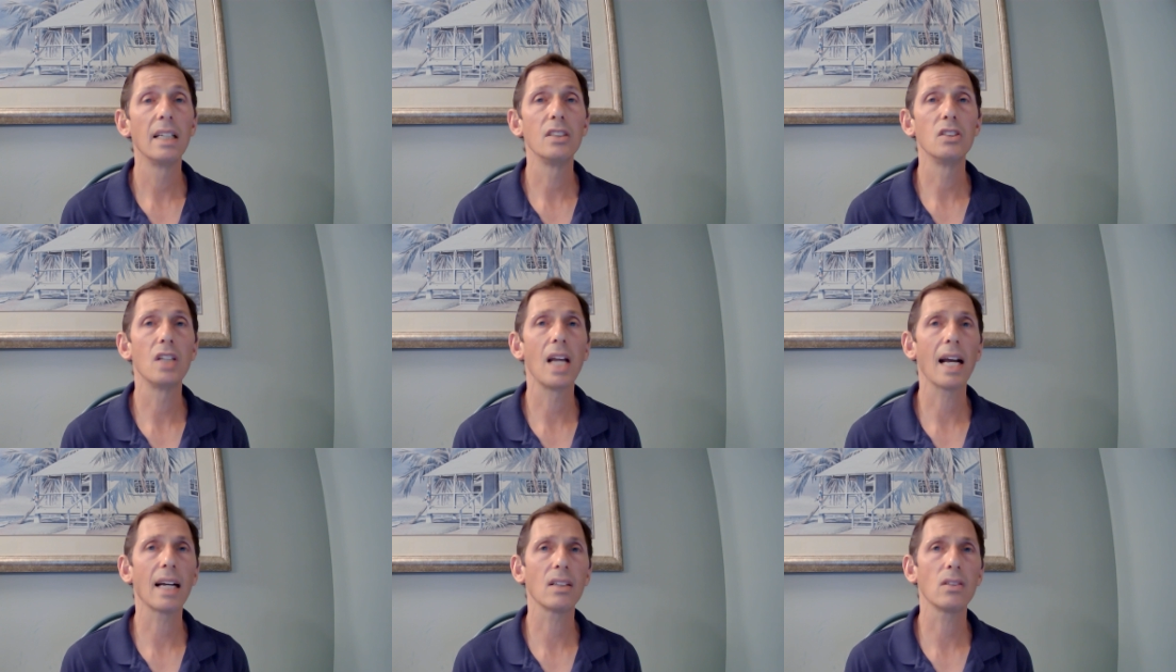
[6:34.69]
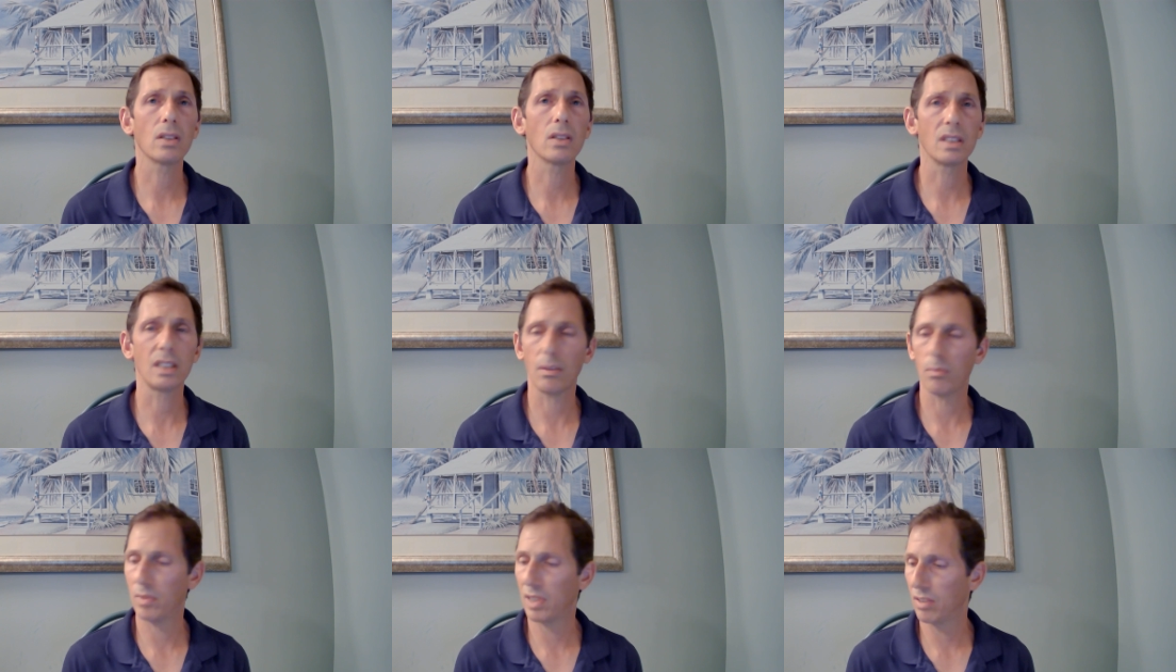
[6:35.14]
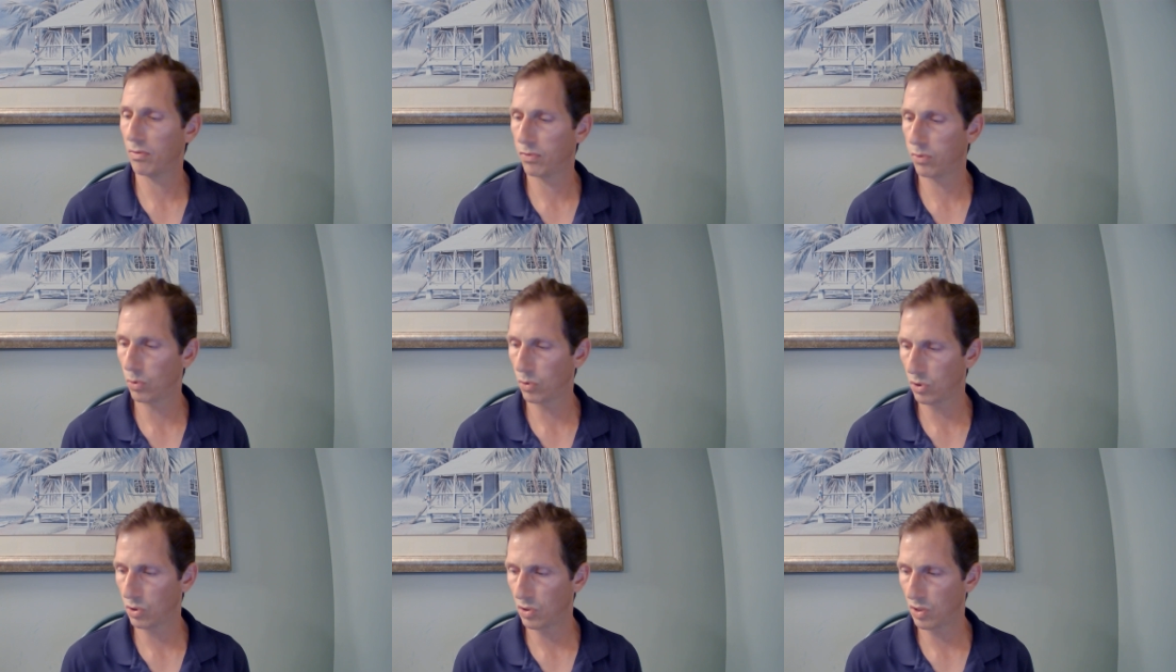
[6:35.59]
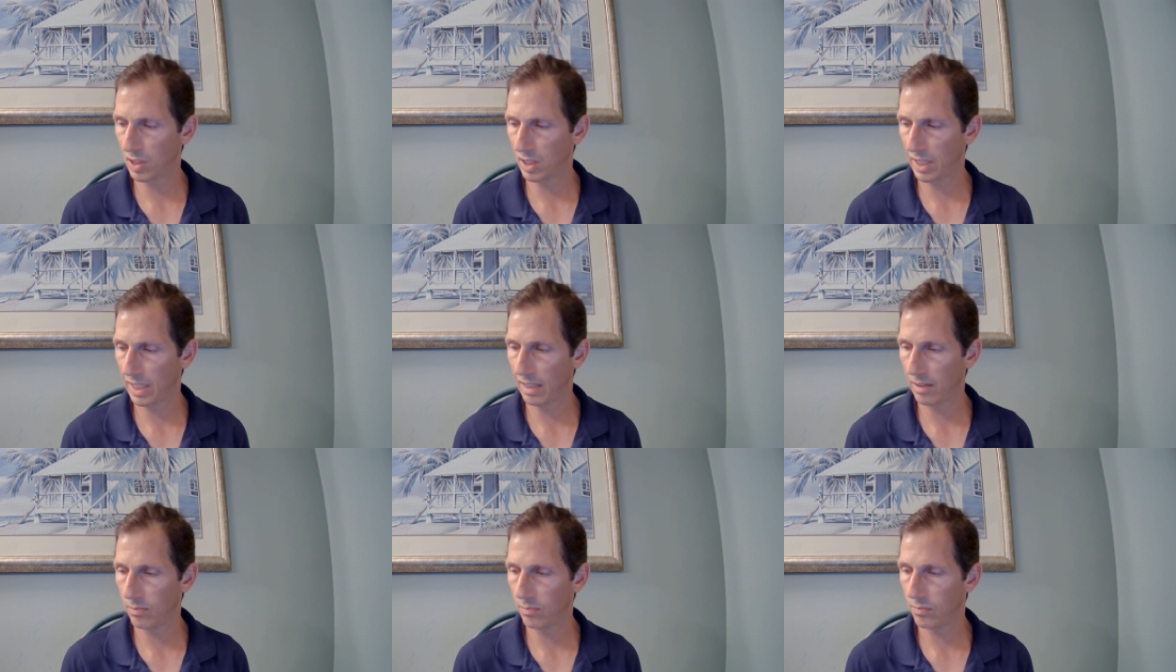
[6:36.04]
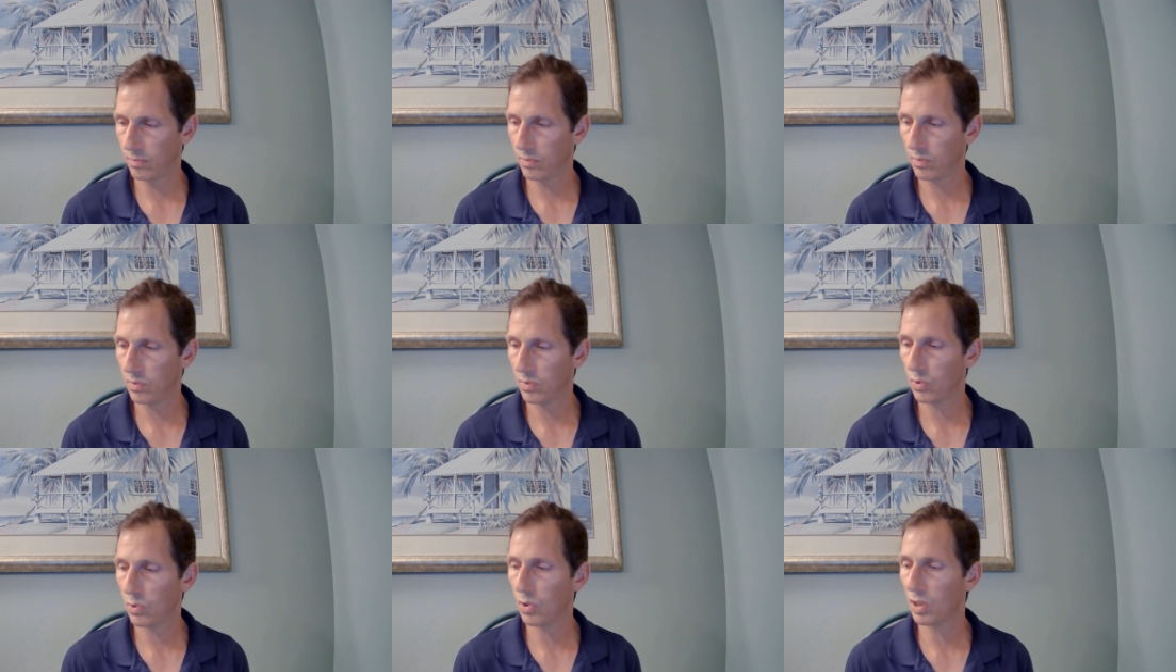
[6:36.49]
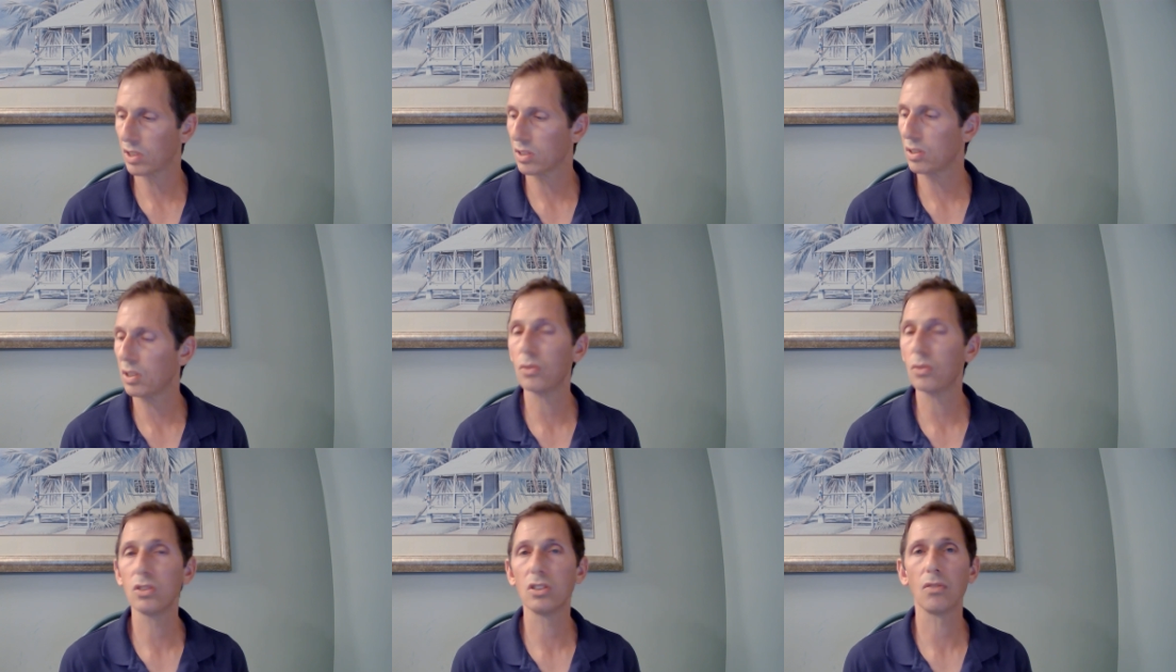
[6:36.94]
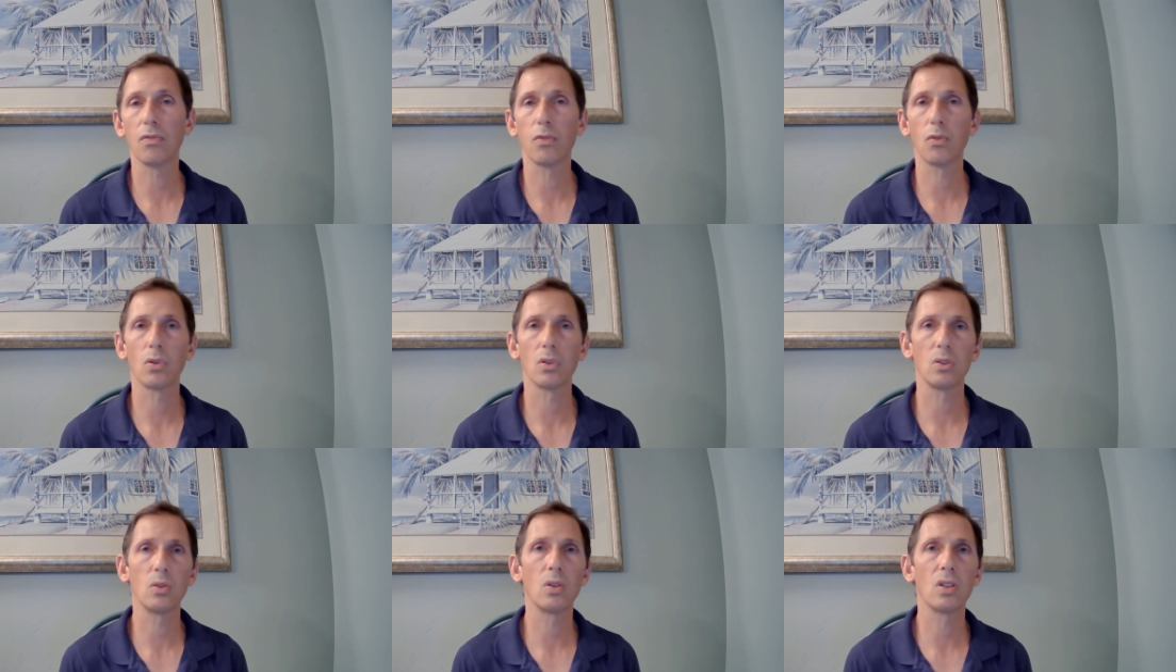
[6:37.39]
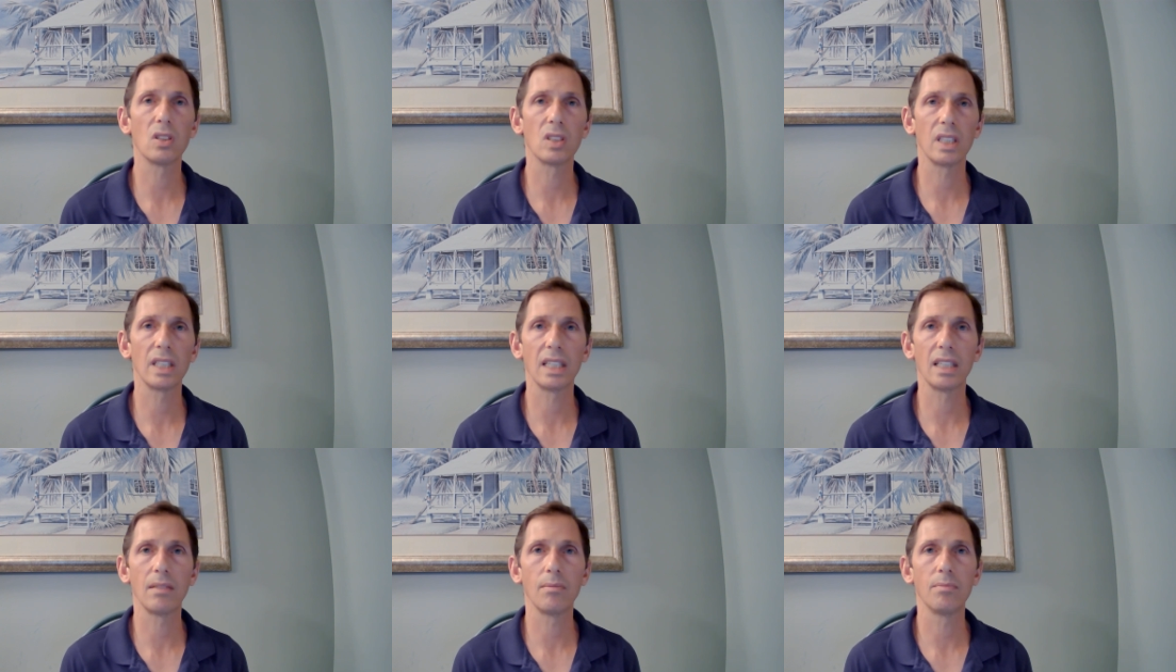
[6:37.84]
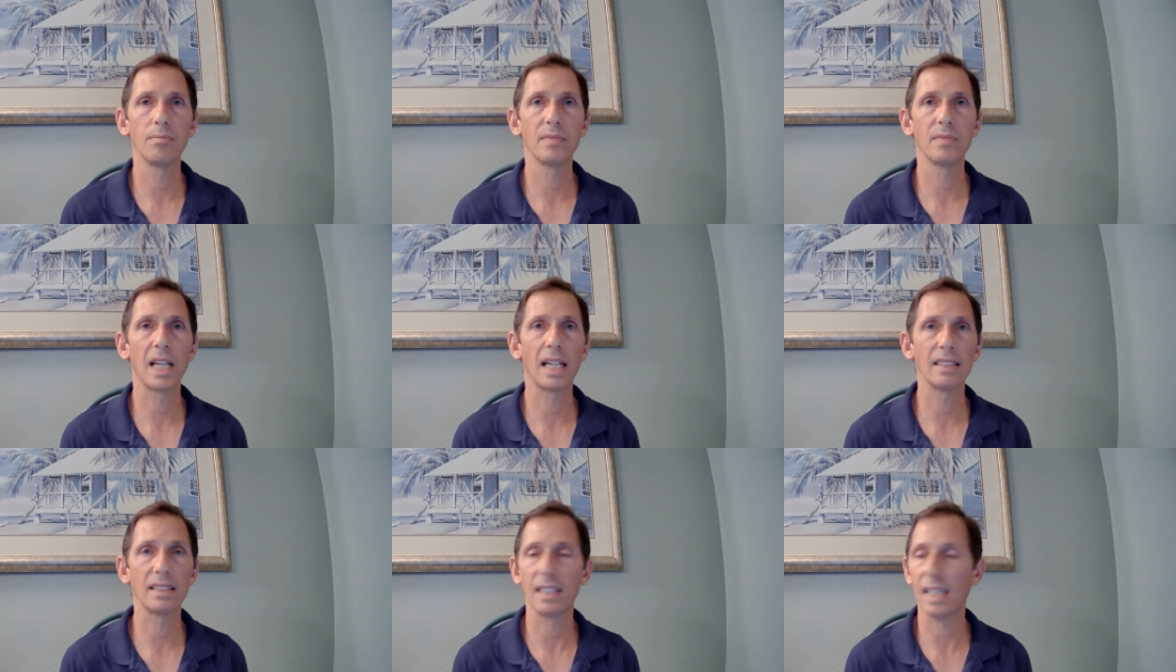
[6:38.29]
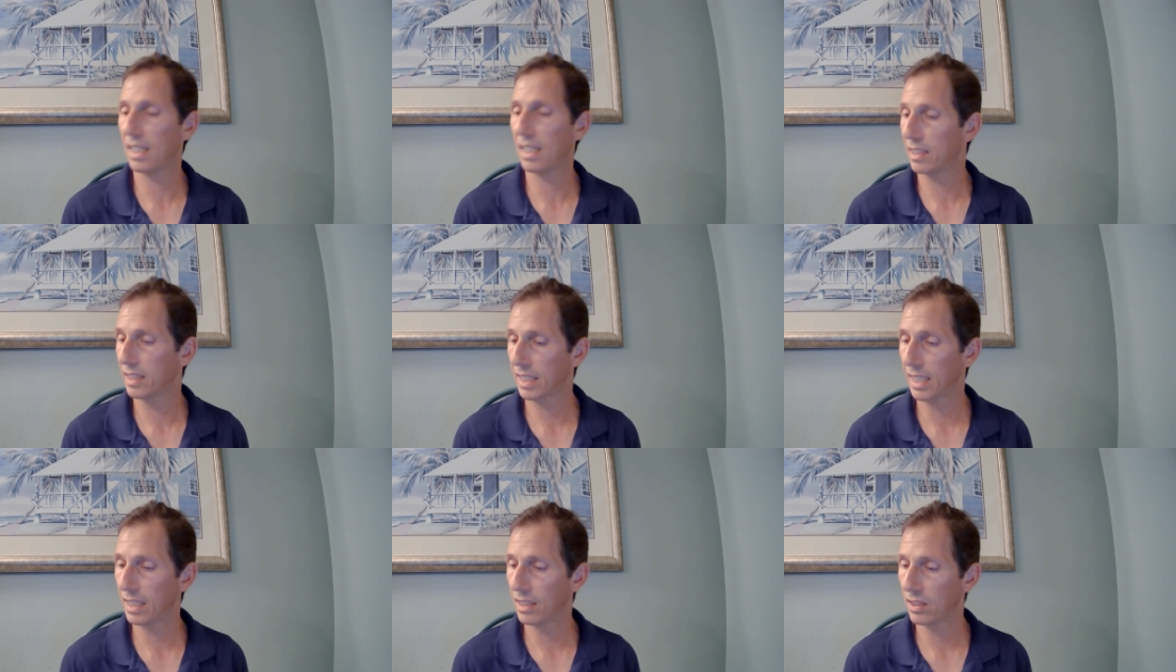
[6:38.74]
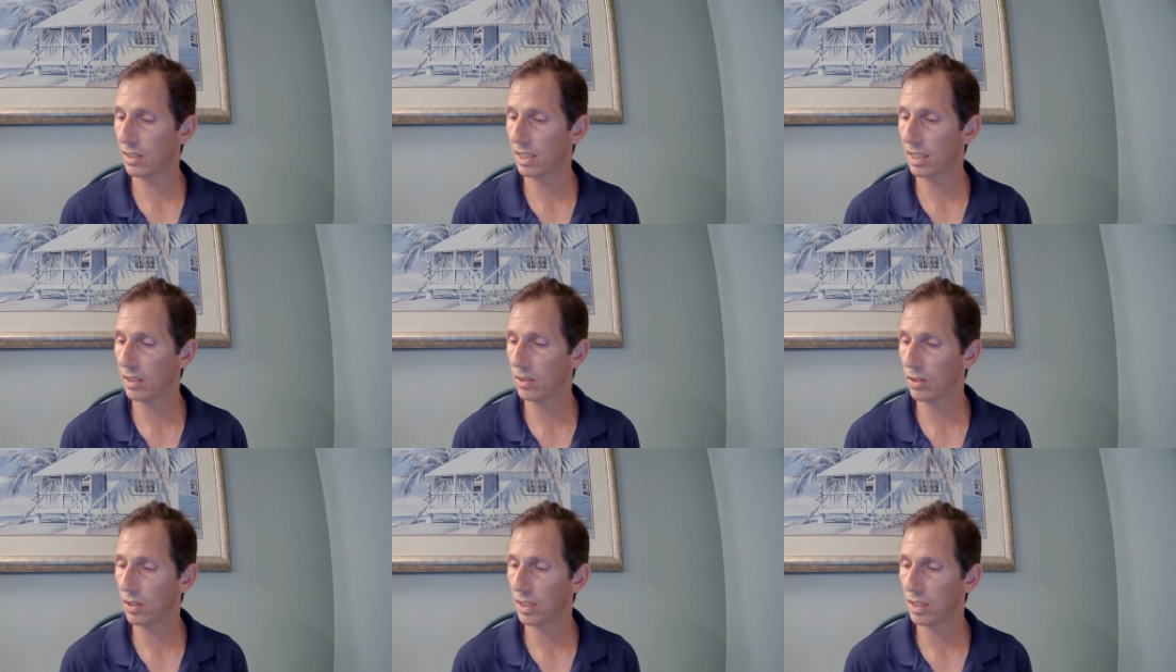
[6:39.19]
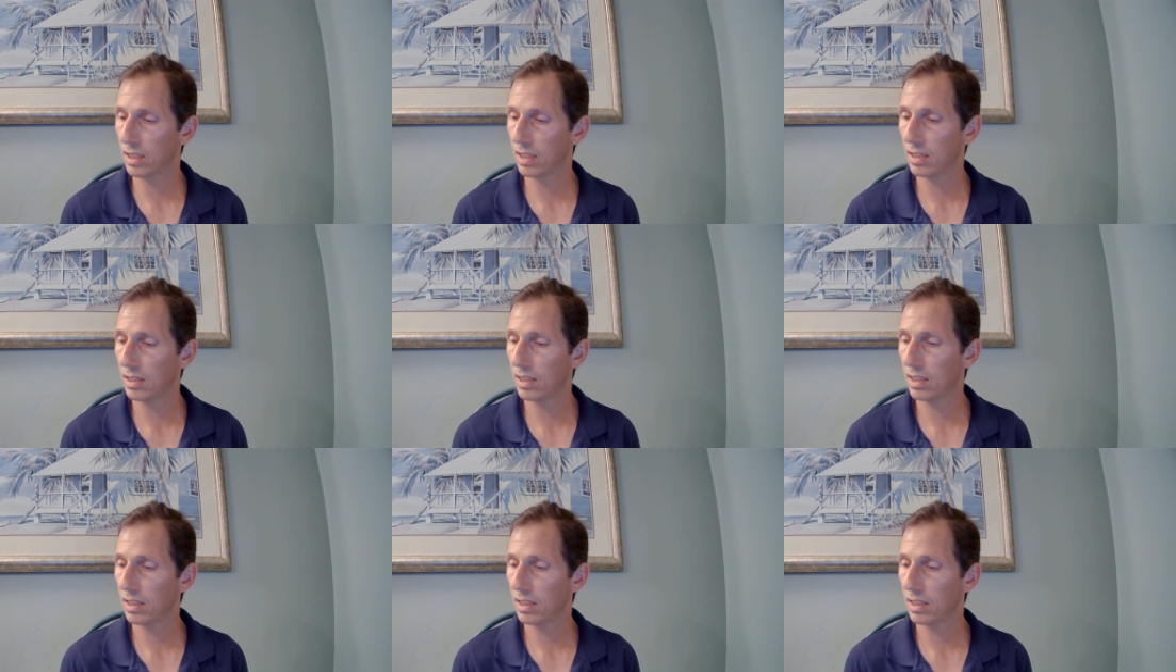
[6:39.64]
Jack looked at me forlornly, or as close to forlornly as an alligator can look.